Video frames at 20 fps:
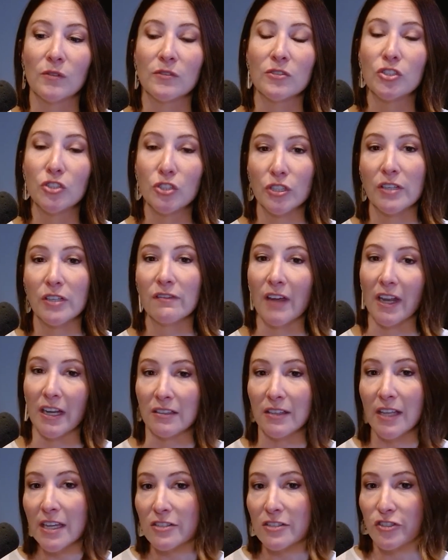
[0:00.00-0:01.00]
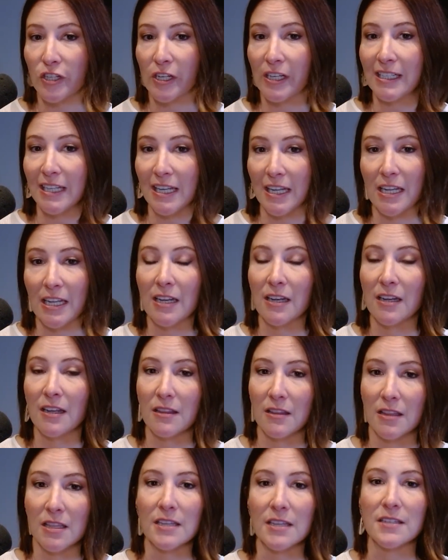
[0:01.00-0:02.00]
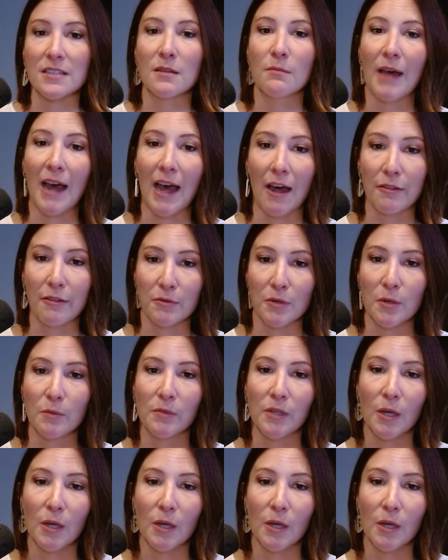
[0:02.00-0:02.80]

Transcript: good ventilation in this bathroom.